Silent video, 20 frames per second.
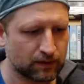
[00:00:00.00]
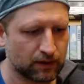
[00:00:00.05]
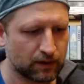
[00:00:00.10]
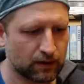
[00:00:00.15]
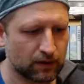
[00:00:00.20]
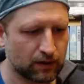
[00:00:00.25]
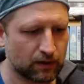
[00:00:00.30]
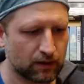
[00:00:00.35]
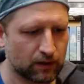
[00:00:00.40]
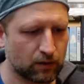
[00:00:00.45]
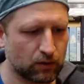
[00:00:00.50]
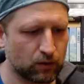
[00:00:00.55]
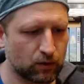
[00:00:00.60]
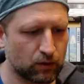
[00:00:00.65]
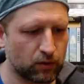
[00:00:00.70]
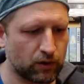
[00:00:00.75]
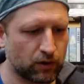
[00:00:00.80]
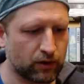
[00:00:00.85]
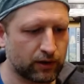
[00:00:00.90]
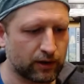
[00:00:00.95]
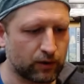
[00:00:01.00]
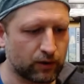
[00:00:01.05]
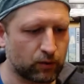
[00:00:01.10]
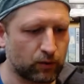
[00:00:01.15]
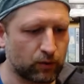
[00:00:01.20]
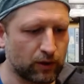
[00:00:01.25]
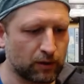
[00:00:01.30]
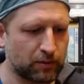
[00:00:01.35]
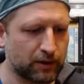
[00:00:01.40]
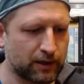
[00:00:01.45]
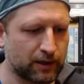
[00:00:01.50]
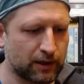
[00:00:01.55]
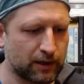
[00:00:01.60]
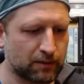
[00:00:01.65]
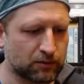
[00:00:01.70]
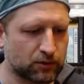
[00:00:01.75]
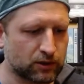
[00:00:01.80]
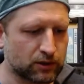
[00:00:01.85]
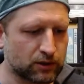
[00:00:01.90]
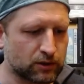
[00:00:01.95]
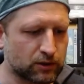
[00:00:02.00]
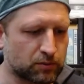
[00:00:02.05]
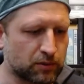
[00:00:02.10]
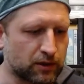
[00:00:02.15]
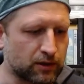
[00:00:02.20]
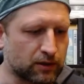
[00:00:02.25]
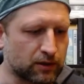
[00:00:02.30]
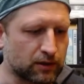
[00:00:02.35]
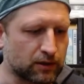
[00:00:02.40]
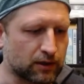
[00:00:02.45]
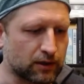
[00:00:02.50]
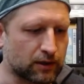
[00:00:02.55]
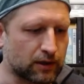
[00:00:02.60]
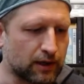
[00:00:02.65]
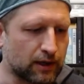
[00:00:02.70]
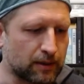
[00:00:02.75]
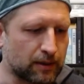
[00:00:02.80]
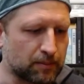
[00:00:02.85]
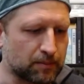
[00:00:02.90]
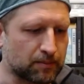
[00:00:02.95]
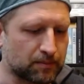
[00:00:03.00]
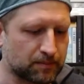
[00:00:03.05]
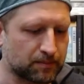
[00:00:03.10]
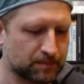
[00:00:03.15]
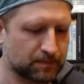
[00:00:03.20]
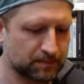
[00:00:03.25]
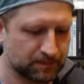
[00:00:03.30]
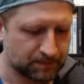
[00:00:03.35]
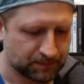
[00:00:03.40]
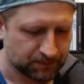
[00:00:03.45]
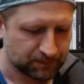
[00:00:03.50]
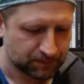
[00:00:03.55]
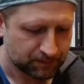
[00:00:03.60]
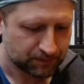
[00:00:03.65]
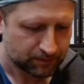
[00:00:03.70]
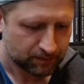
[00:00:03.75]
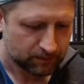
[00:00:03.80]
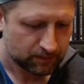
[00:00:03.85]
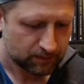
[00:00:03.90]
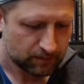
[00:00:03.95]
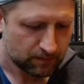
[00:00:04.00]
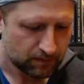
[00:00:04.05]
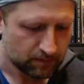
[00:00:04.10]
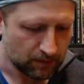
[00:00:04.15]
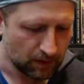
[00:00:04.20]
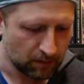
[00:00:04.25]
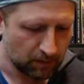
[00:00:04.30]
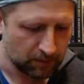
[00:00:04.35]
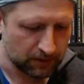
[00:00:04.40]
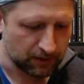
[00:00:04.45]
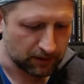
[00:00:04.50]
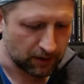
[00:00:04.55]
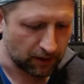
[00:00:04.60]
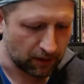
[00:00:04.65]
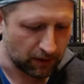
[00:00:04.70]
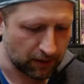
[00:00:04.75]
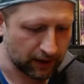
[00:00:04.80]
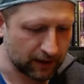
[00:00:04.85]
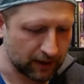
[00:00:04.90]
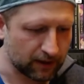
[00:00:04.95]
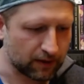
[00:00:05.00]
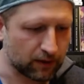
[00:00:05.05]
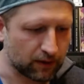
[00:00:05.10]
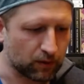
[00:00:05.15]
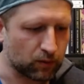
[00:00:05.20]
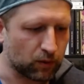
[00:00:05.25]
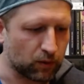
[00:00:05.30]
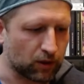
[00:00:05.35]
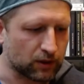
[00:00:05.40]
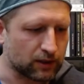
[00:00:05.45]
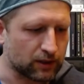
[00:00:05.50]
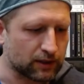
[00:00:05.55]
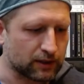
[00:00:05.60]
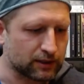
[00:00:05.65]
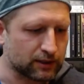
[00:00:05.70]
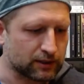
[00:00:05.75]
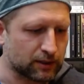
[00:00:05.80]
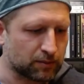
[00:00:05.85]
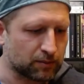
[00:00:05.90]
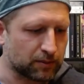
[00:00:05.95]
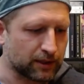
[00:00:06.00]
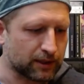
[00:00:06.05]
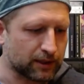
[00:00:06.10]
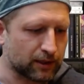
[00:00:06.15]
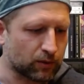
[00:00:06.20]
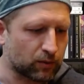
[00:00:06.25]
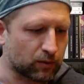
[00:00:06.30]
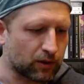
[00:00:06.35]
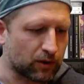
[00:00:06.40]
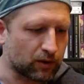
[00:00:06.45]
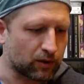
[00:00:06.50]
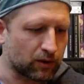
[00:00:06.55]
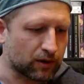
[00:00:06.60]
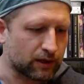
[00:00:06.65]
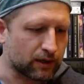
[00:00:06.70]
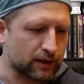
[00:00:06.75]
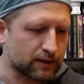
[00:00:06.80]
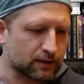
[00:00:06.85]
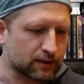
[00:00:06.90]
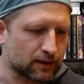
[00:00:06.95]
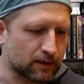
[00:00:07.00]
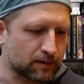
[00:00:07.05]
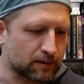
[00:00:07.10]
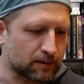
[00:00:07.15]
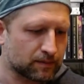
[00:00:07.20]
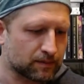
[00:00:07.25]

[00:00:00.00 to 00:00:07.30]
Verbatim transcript: And don't worry, it will become transparent in time. But the thicker the water is, the better it will look later.